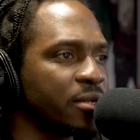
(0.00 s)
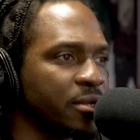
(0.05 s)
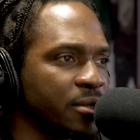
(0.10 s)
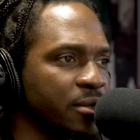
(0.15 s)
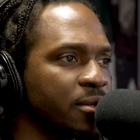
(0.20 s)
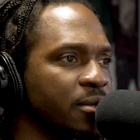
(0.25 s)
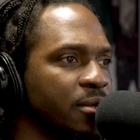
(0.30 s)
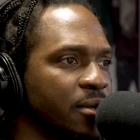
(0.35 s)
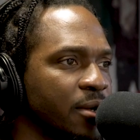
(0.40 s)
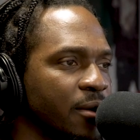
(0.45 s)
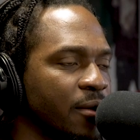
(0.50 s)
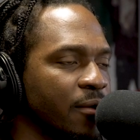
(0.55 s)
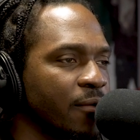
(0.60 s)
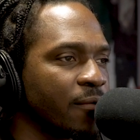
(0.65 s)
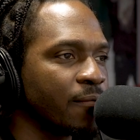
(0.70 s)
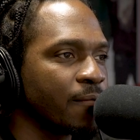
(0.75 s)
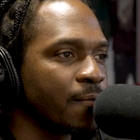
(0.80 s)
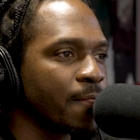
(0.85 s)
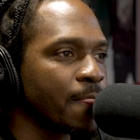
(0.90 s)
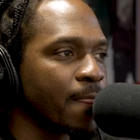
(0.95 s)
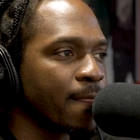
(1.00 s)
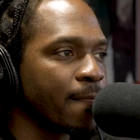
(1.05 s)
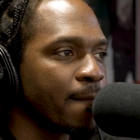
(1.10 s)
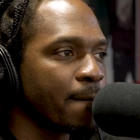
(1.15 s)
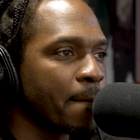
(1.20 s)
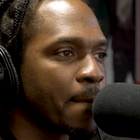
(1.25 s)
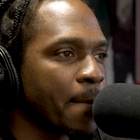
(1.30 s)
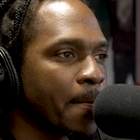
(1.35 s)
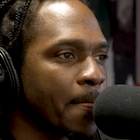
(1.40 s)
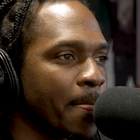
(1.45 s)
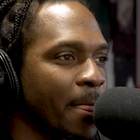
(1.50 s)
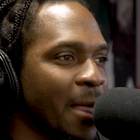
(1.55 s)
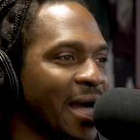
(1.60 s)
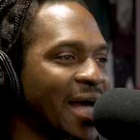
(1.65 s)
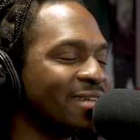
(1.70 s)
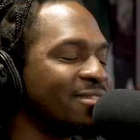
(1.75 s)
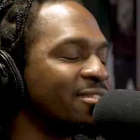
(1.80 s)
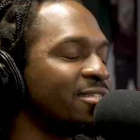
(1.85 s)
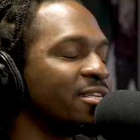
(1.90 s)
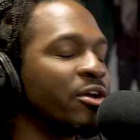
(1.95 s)
Mm-hmm.
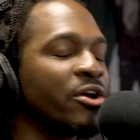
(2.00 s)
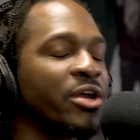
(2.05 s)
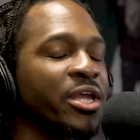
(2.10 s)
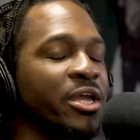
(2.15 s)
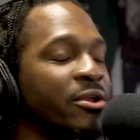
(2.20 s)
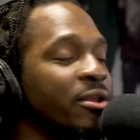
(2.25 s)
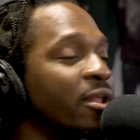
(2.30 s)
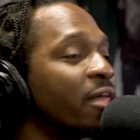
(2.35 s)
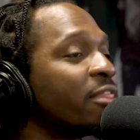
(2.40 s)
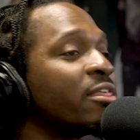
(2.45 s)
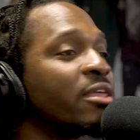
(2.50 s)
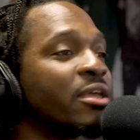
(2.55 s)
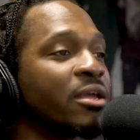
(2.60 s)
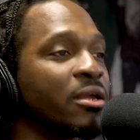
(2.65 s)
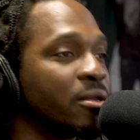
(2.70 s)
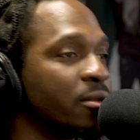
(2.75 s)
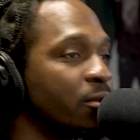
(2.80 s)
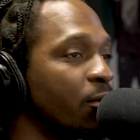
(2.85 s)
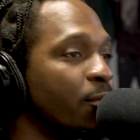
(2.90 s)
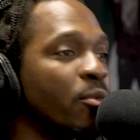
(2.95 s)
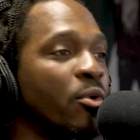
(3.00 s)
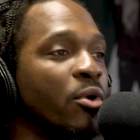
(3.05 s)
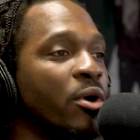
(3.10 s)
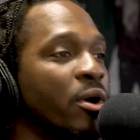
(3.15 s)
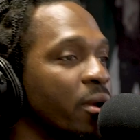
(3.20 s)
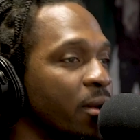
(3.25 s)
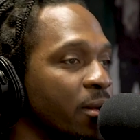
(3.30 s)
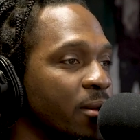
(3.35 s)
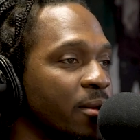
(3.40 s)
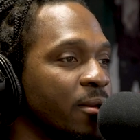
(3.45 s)
I see or hear nothing, no more.